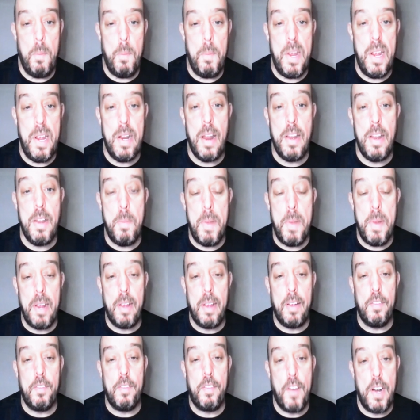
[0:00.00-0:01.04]
me and a
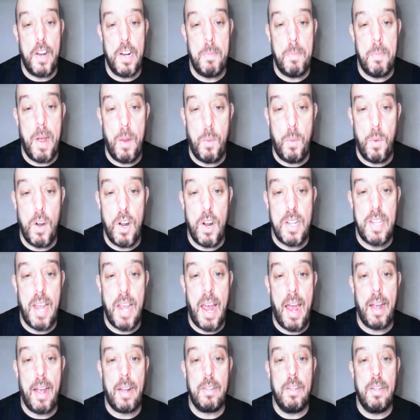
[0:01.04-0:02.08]
Dominican friend of mine were
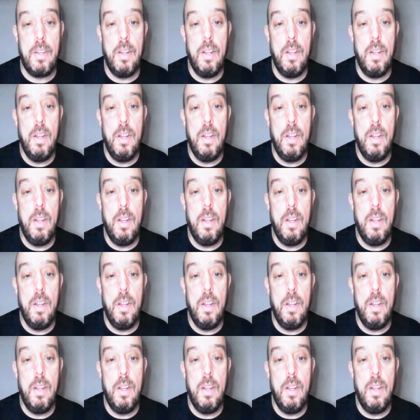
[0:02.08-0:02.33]
attacked